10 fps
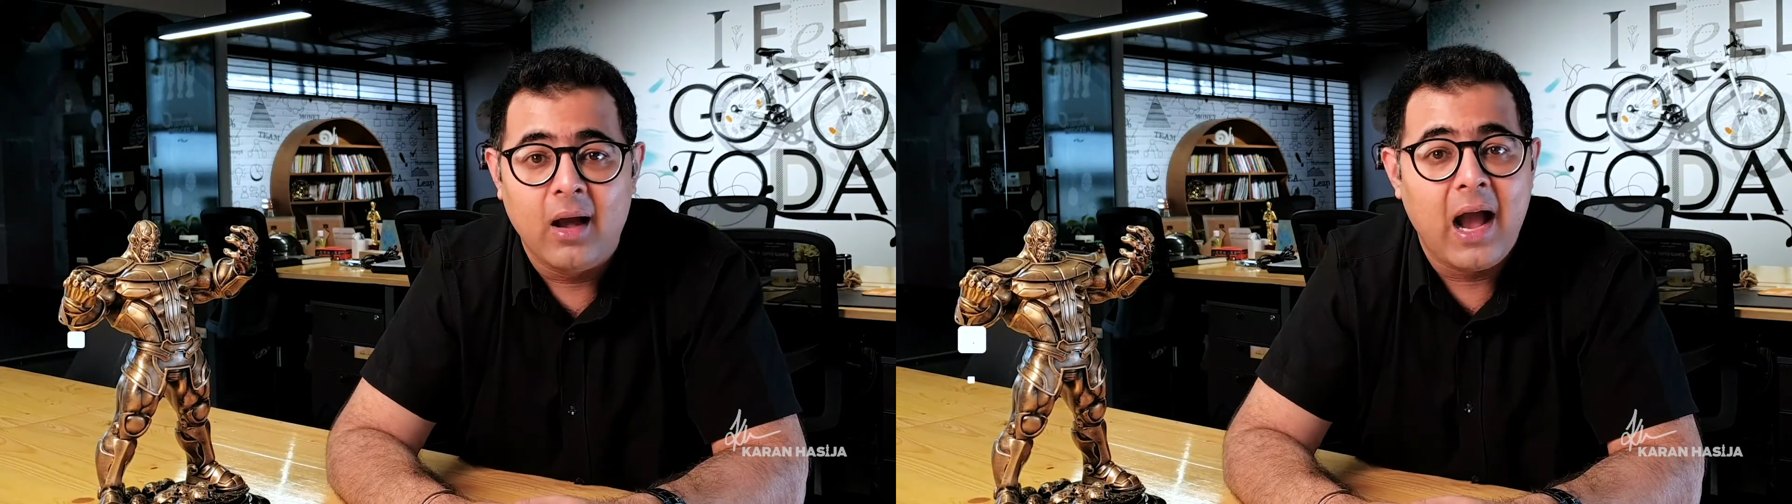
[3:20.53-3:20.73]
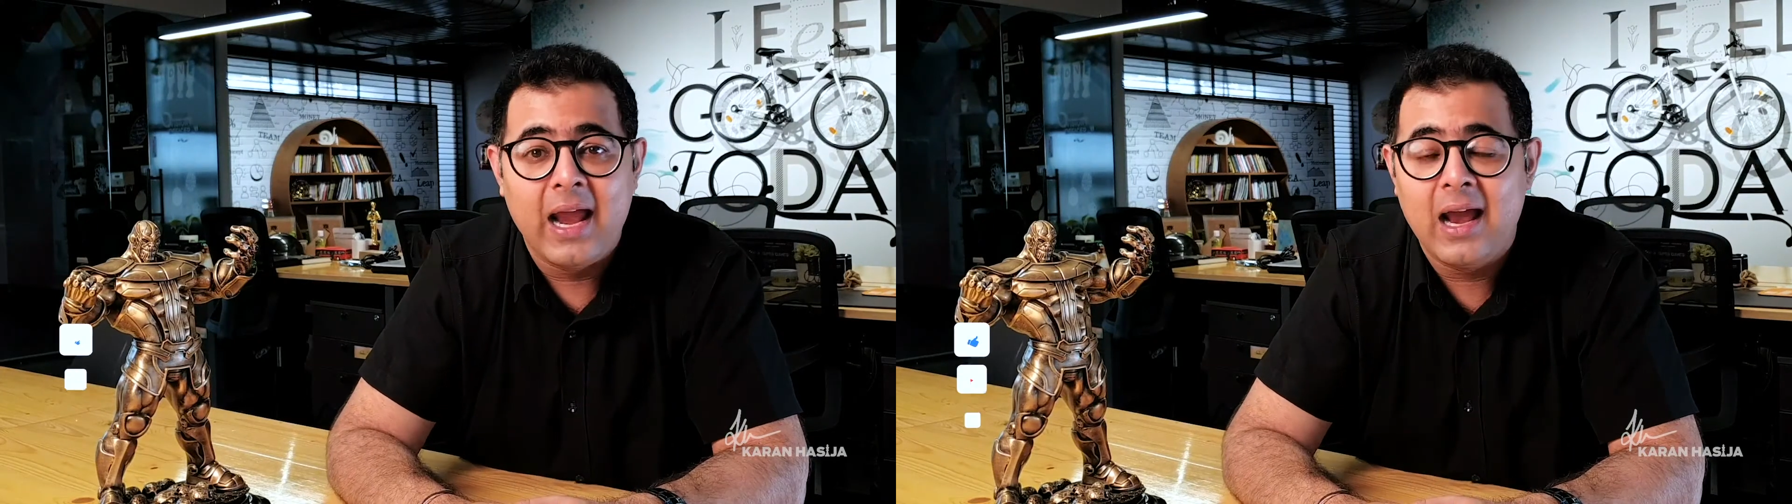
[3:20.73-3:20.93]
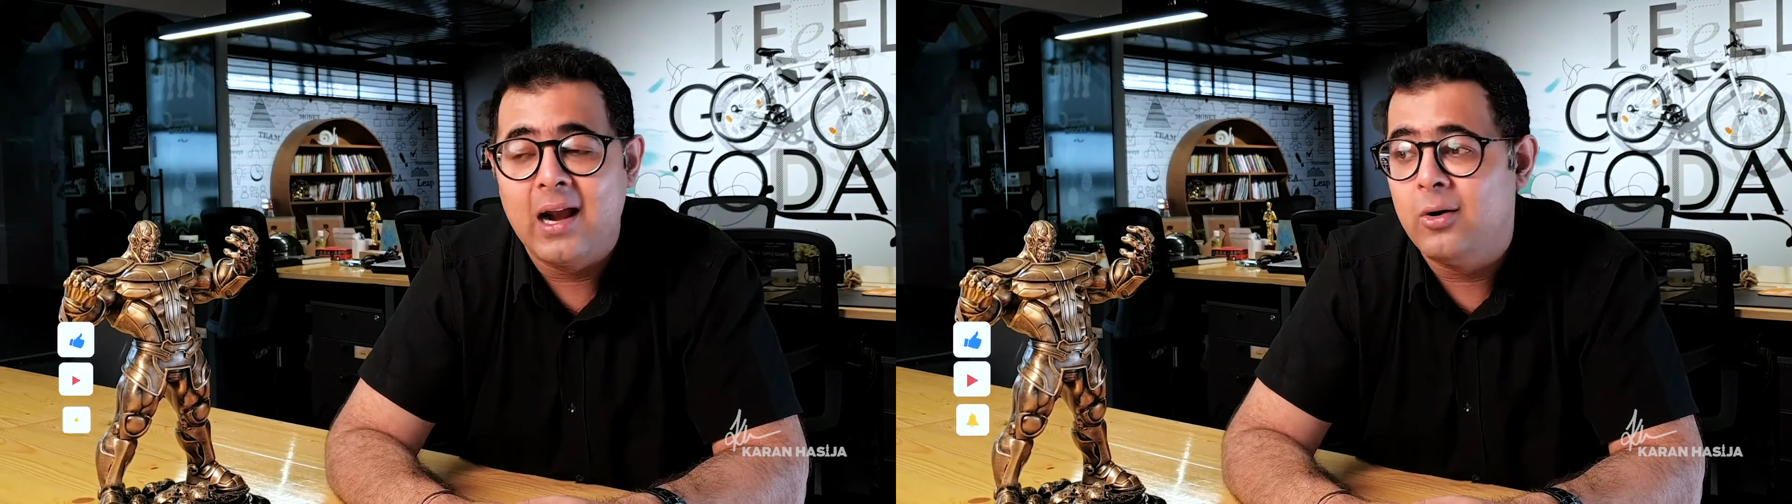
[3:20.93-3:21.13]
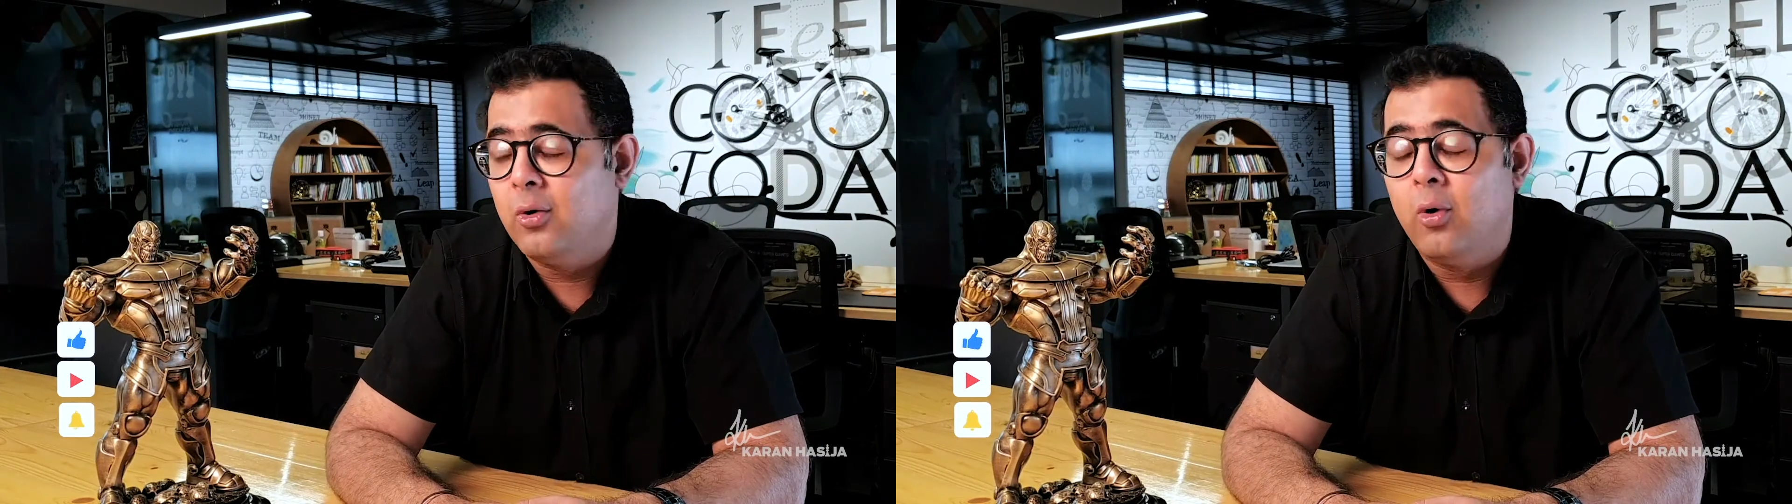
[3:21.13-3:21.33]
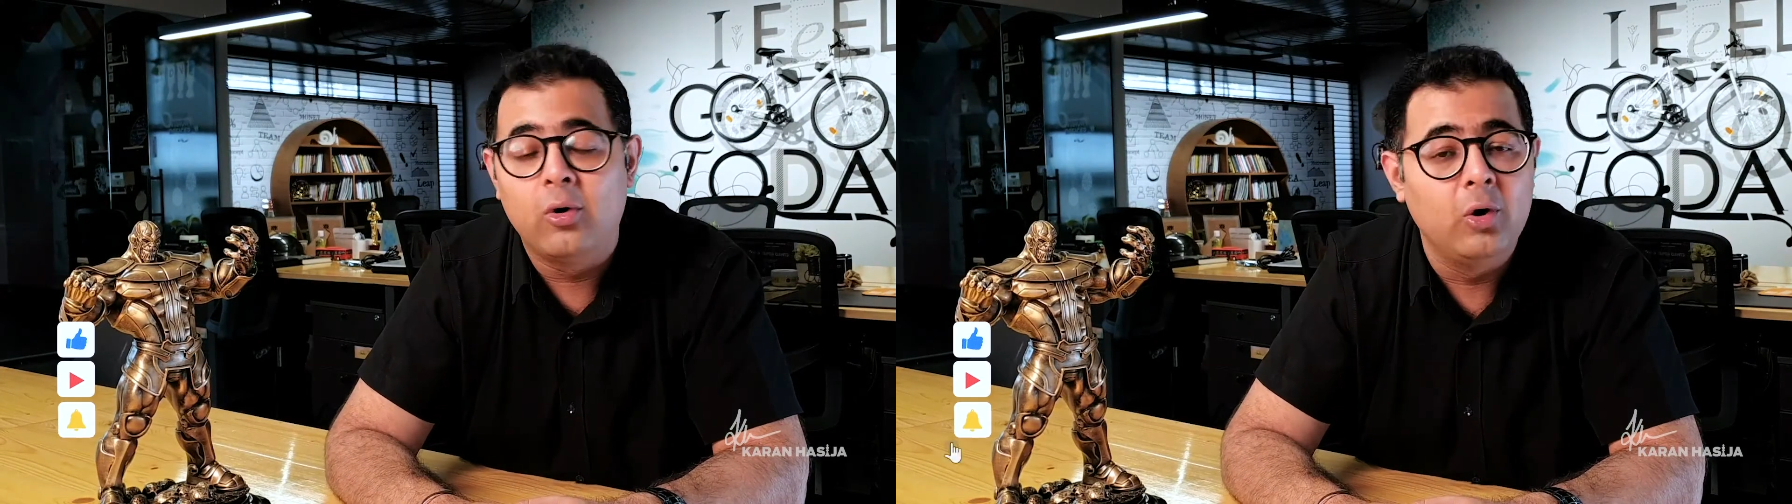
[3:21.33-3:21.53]
I had
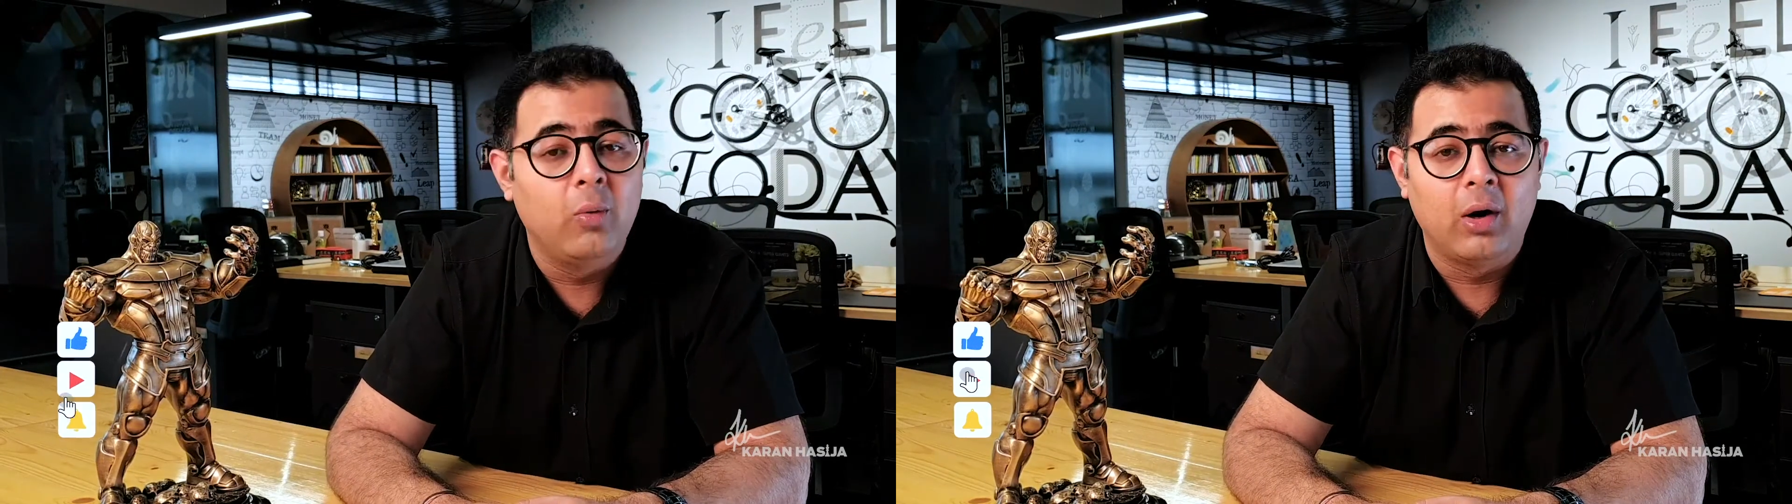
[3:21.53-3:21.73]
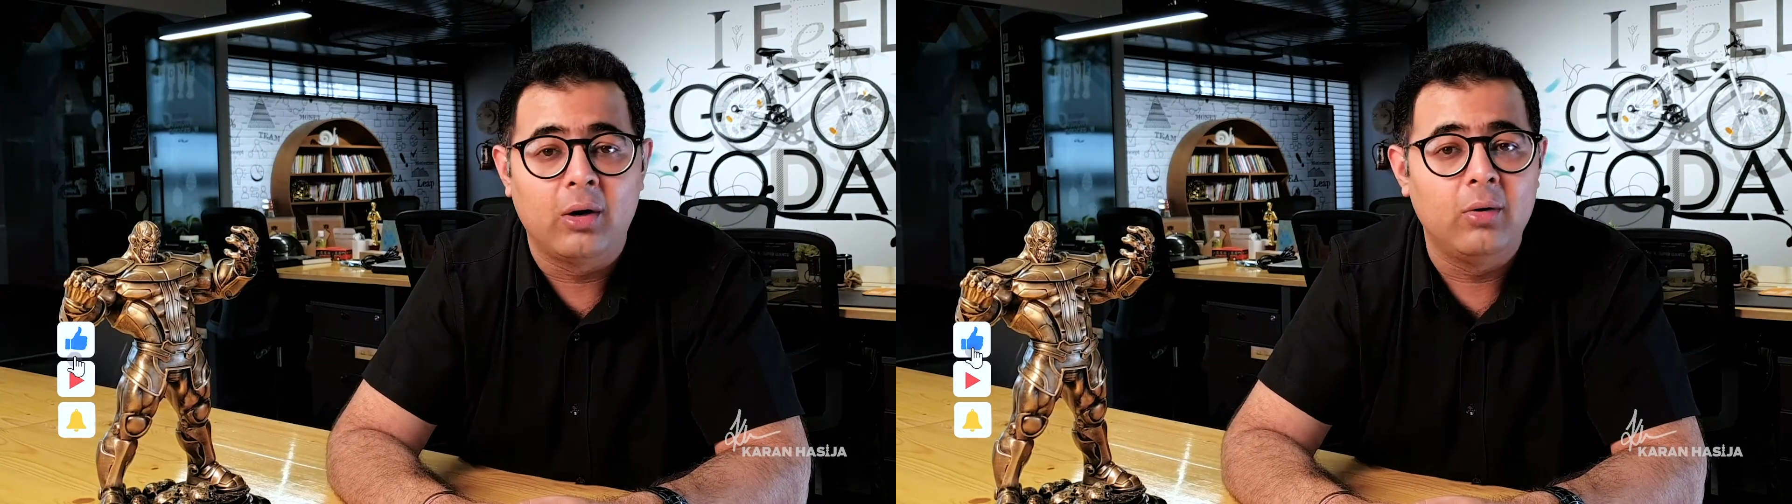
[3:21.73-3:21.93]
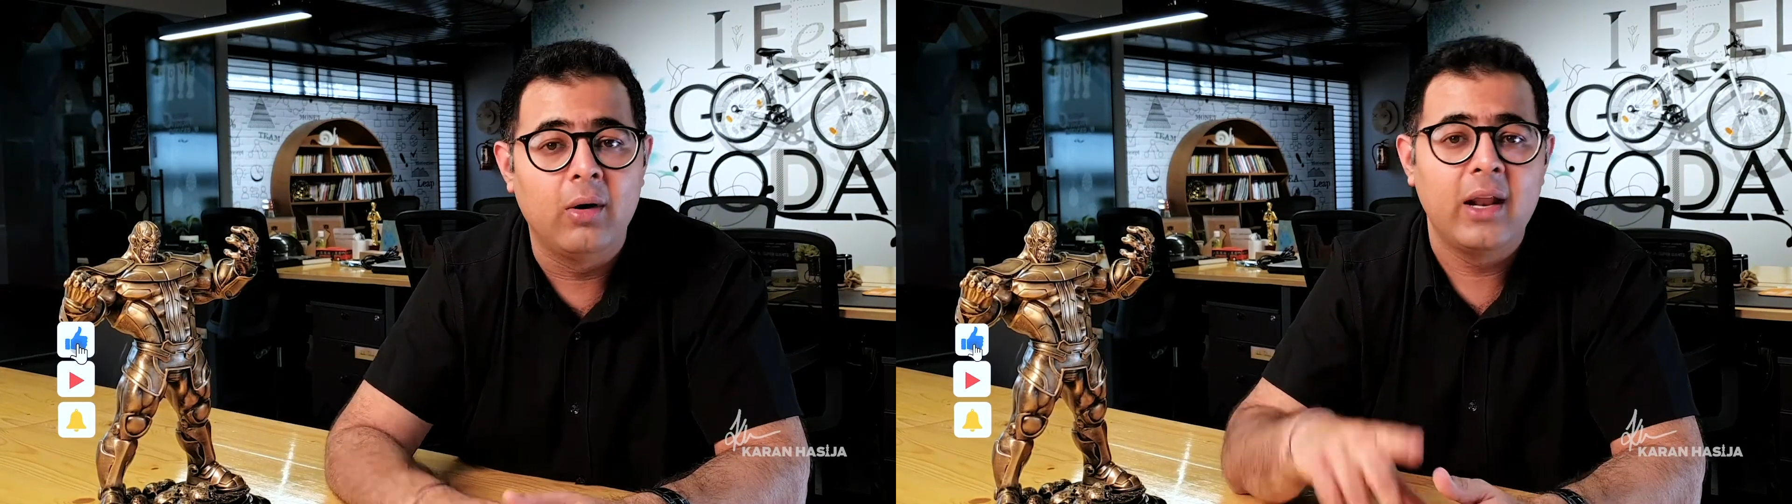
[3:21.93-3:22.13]
no clue what to do,